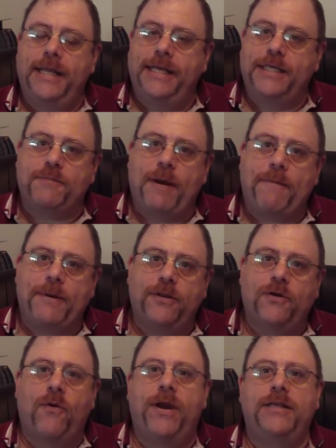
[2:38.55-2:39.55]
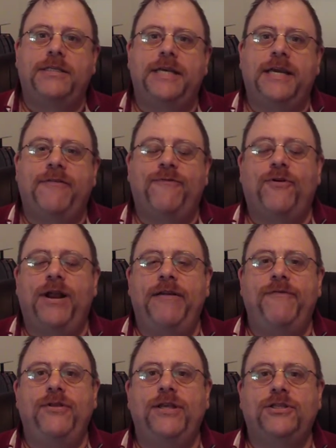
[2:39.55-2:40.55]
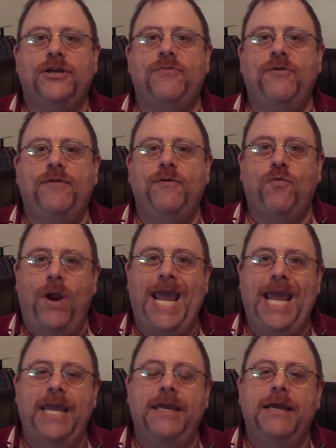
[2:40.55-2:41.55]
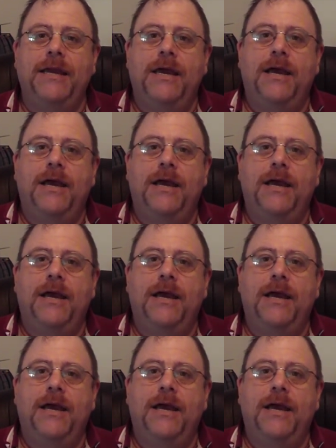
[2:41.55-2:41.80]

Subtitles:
This might be the greatest thing. And for any of you that saw the movie Ray,